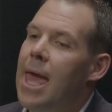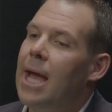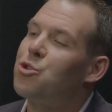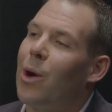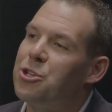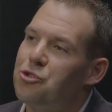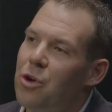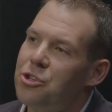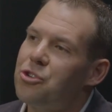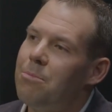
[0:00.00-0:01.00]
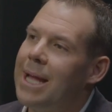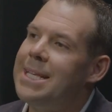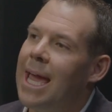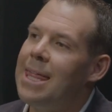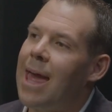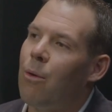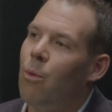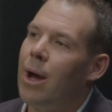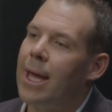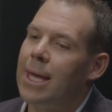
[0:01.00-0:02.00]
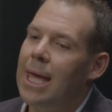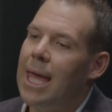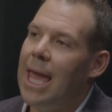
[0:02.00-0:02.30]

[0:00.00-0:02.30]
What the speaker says: And so I structure my day that way.